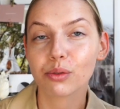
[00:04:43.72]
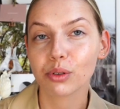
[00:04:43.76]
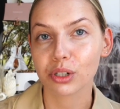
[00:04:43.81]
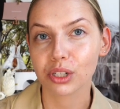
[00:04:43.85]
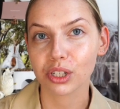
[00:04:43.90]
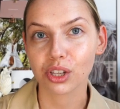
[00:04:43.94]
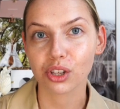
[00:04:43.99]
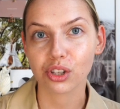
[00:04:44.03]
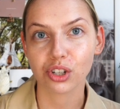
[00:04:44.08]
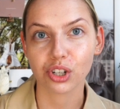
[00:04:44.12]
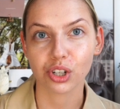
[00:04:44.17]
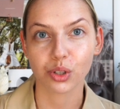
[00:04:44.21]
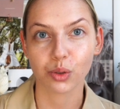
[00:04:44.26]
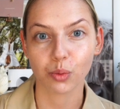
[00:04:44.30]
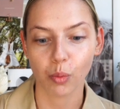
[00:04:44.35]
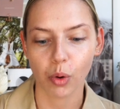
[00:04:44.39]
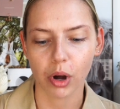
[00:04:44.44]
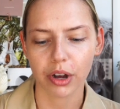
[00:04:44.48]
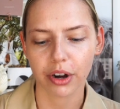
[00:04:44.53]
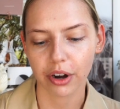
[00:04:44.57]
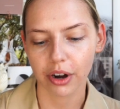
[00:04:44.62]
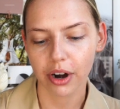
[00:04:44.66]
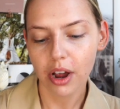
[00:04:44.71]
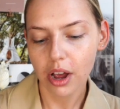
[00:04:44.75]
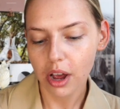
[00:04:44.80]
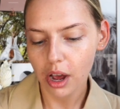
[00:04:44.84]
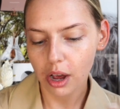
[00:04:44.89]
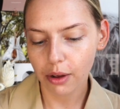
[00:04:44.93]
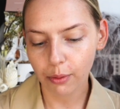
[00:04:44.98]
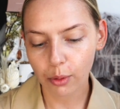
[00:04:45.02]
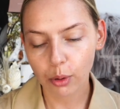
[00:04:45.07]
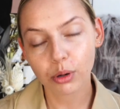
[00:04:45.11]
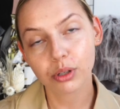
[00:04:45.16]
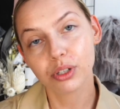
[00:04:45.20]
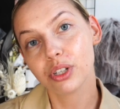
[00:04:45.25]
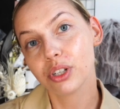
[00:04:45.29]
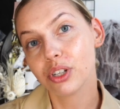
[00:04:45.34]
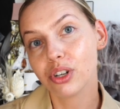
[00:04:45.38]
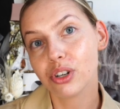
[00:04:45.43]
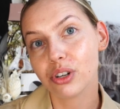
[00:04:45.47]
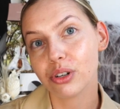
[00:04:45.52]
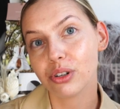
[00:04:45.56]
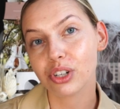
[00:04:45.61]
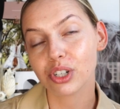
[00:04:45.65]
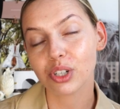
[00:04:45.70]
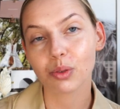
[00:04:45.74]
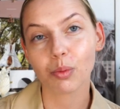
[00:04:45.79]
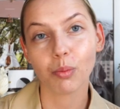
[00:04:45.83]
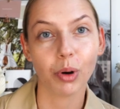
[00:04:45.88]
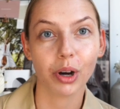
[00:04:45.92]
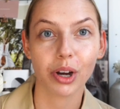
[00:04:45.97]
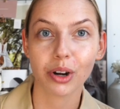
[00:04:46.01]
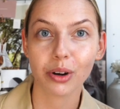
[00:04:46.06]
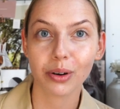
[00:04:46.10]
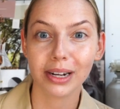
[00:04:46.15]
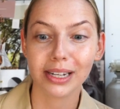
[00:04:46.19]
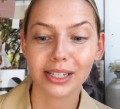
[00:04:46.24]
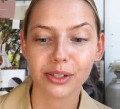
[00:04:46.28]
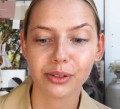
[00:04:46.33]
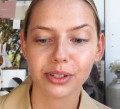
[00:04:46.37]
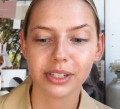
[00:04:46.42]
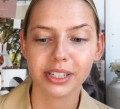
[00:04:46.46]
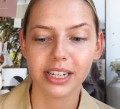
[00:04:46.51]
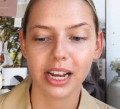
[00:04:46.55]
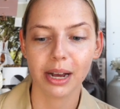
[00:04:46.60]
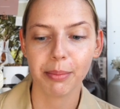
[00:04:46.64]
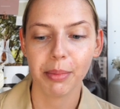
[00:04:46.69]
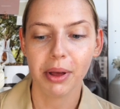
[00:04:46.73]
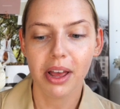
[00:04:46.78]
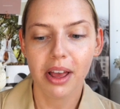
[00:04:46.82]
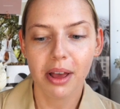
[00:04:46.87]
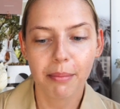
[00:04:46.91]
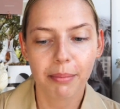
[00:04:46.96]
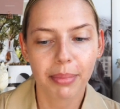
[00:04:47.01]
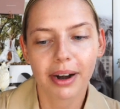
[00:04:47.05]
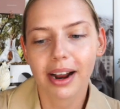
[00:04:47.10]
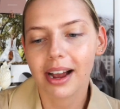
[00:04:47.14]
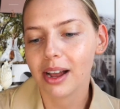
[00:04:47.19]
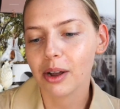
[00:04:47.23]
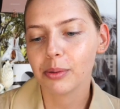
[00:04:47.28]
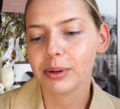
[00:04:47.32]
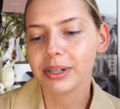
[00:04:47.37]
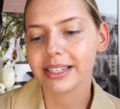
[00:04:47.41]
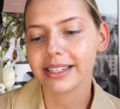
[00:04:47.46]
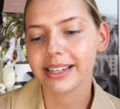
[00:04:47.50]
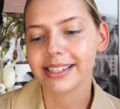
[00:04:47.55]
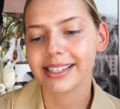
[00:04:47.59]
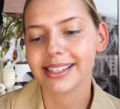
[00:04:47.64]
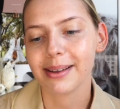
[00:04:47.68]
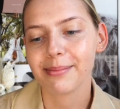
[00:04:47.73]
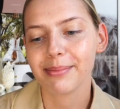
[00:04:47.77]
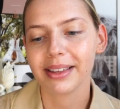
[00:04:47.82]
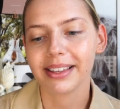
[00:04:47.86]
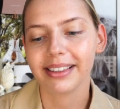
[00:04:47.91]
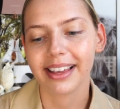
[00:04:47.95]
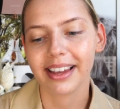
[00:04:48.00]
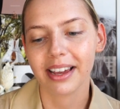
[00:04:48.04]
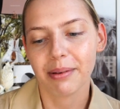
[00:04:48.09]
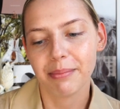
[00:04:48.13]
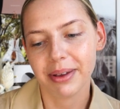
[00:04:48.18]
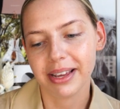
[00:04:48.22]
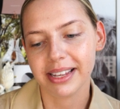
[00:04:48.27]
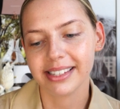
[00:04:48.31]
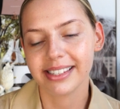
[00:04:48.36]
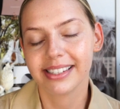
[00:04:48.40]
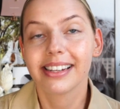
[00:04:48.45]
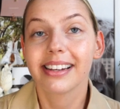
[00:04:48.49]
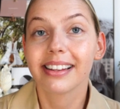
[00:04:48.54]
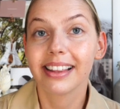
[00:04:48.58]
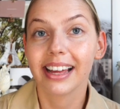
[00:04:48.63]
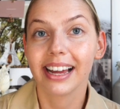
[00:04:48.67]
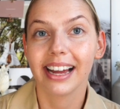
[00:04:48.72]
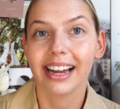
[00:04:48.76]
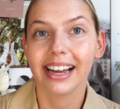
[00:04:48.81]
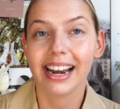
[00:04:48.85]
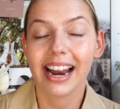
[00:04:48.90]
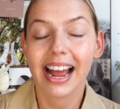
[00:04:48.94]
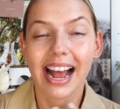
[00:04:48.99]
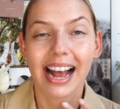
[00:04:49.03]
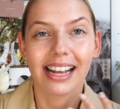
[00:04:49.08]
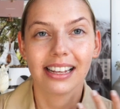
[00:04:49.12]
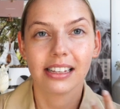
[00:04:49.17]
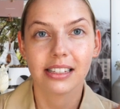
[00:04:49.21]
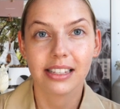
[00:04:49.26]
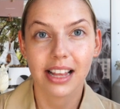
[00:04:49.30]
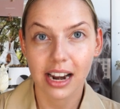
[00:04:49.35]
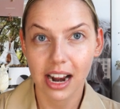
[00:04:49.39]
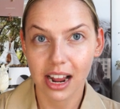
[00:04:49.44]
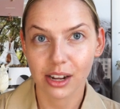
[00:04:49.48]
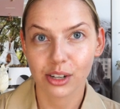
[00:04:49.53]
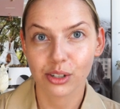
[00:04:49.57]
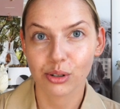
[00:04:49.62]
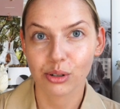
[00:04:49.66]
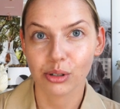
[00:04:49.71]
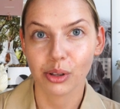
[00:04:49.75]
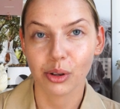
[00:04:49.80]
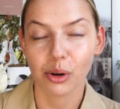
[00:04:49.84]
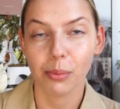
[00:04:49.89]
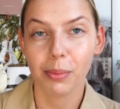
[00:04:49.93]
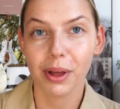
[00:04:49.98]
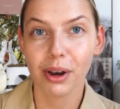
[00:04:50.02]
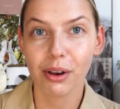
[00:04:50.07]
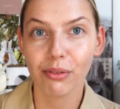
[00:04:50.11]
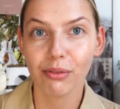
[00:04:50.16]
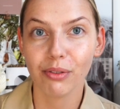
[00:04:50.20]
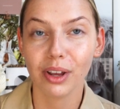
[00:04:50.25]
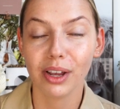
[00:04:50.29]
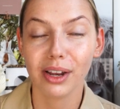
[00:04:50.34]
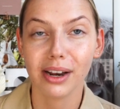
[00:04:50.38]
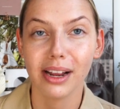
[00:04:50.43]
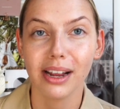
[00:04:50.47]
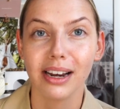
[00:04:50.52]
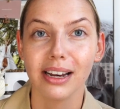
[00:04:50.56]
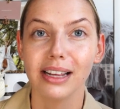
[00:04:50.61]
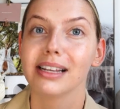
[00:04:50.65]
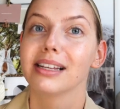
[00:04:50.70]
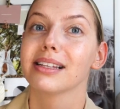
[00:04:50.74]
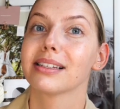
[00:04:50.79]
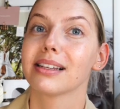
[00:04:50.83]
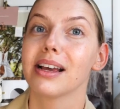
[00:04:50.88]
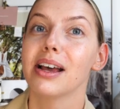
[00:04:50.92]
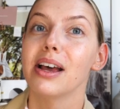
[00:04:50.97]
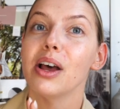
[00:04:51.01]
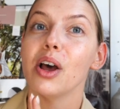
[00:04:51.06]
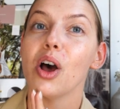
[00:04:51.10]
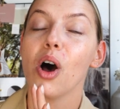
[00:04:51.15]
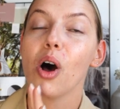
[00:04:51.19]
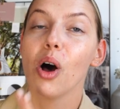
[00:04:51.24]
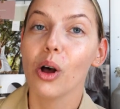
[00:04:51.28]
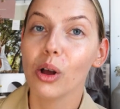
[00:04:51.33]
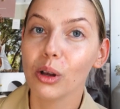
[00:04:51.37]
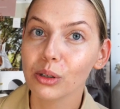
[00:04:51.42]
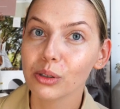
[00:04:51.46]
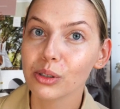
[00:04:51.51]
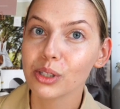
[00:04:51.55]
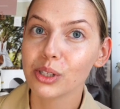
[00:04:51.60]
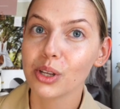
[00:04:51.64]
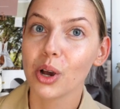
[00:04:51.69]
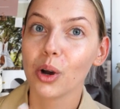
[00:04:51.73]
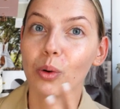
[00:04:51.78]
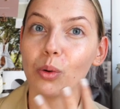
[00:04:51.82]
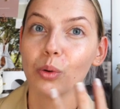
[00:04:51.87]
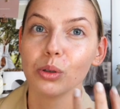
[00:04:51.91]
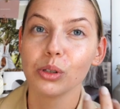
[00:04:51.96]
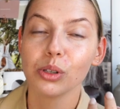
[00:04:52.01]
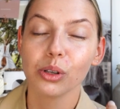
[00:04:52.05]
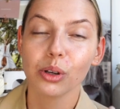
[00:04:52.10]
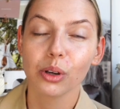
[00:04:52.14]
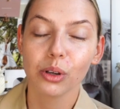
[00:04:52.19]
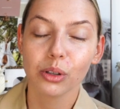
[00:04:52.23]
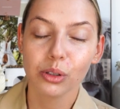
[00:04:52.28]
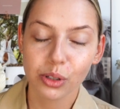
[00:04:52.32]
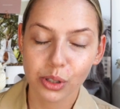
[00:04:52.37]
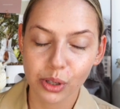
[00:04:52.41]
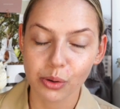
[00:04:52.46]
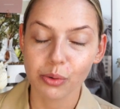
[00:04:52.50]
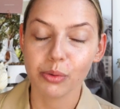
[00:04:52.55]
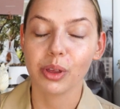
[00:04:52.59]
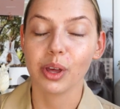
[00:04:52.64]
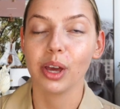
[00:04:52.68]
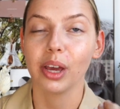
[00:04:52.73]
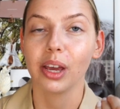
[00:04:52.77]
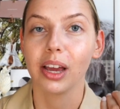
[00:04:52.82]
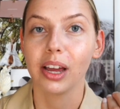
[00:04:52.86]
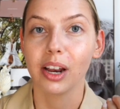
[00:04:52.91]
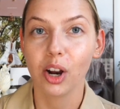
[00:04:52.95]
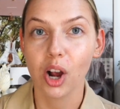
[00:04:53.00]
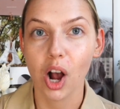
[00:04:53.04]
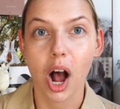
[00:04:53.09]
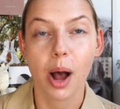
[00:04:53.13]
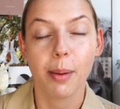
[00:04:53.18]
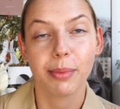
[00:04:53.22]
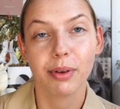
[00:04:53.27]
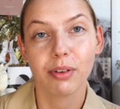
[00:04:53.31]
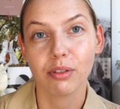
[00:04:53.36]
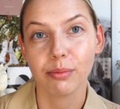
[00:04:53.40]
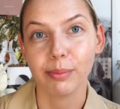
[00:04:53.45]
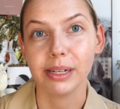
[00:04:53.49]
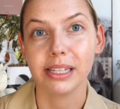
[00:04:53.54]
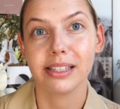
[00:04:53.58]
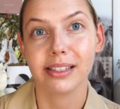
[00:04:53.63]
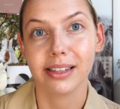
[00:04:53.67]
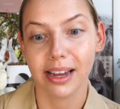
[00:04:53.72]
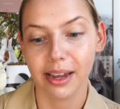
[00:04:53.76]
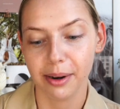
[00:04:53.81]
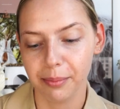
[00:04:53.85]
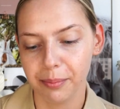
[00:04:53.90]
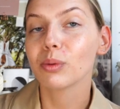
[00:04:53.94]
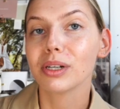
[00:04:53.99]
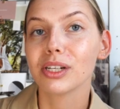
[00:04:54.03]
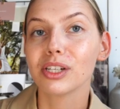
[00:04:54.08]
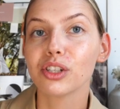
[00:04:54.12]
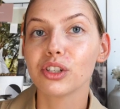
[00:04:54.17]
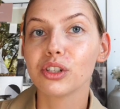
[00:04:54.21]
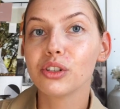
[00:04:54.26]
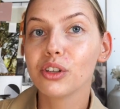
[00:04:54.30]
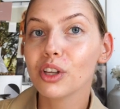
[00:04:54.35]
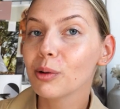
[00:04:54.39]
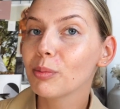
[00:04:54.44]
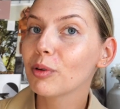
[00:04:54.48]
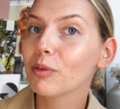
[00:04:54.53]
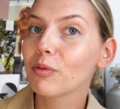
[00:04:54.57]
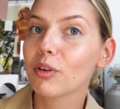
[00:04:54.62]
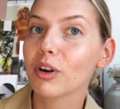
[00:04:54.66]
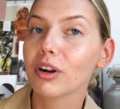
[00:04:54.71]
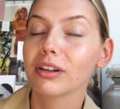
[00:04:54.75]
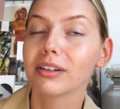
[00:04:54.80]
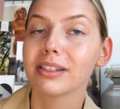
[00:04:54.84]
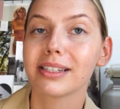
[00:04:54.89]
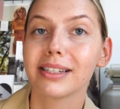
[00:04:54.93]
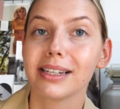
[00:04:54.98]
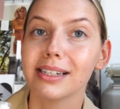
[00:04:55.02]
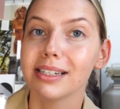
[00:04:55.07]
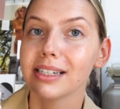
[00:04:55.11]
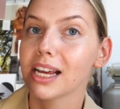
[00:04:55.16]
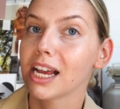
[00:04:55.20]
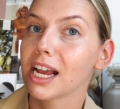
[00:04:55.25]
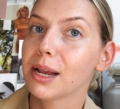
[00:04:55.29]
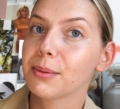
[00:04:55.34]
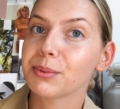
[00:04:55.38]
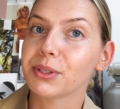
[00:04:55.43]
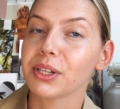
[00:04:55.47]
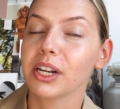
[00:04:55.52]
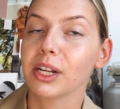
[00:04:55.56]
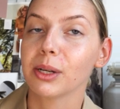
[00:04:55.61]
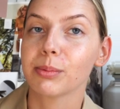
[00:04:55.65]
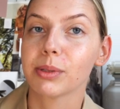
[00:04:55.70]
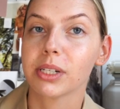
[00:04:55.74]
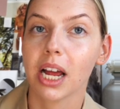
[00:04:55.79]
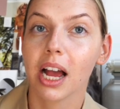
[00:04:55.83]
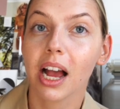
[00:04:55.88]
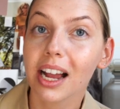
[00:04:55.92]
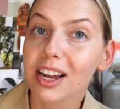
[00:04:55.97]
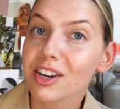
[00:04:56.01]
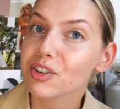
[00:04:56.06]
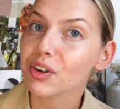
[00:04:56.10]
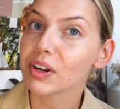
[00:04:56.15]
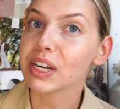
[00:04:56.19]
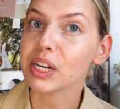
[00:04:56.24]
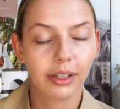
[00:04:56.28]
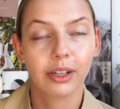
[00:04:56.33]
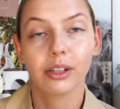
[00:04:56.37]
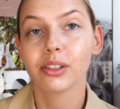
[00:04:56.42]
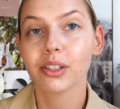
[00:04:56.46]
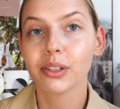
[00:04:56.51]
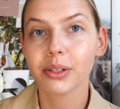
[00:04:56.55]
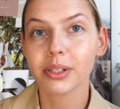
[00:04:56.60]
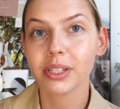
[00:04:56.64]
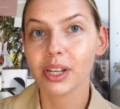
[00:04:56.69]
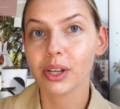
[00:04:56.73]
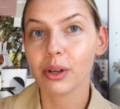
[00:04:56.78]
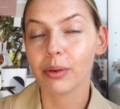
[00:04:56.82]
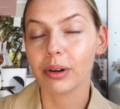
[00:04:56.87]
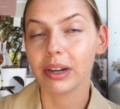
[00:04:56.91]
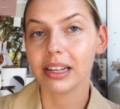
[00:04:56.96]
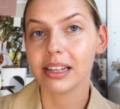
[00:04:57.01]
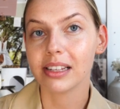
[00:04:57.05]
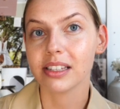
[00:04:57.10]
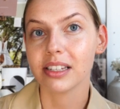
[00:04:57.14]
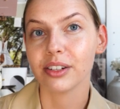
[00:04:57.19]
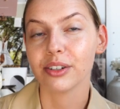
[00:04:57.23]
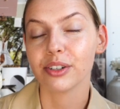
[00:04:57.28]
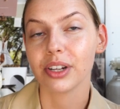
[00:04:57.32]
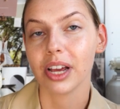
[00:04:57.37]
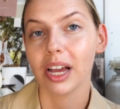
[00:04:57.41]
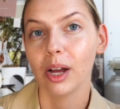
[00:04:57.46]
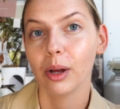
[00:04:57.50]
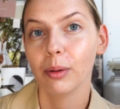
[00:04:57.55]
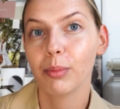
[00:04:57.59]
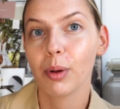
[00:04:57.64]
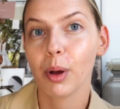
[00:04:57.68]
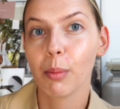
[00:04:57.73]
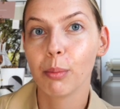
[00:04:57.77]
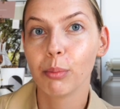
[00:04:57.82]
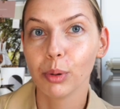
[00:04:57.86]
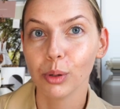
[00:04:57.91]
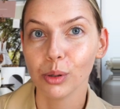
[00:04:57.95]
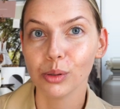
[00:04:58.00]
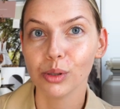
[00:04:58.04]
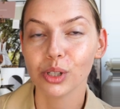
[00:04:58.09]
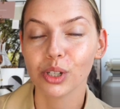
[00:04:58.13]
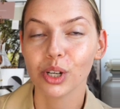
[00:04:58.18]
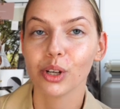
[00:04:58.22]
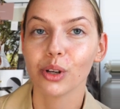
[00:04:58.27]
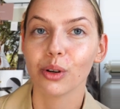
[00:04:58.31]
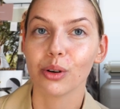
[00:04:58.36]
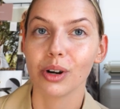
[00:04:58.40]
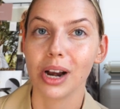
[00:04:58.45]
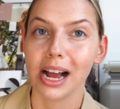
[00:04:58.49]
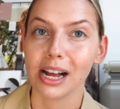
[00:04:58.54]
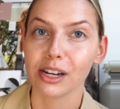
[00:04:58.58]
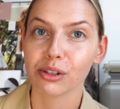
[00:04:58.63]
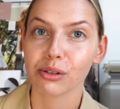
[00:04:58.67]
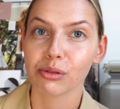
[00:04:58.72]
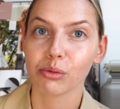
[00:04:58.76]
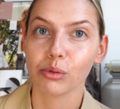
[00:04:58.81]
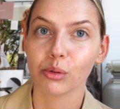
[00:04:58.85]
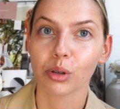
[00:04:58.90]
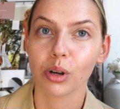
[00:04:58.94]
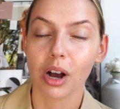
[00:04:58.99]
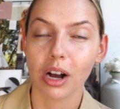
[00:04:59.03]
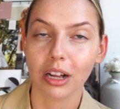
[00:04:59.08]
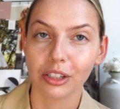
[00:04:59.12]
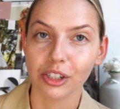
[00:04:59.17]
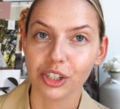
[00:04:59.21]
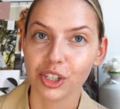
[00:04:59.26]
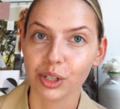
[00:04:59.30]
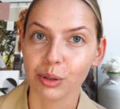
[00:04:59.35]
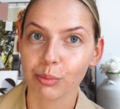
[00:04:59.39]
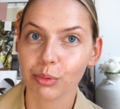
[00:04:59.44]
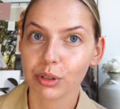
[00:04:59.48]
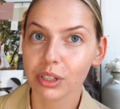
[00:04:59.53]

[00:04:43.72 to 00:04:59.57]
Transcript: versus just water. Of course, you can do just water as your step, but I always like something like a mist that has that extra little benefit and is also soothing and calming for my skin. This one is suitable for all skin types. It helps to hydrate. It also has ingredients here to help boost your natural collagen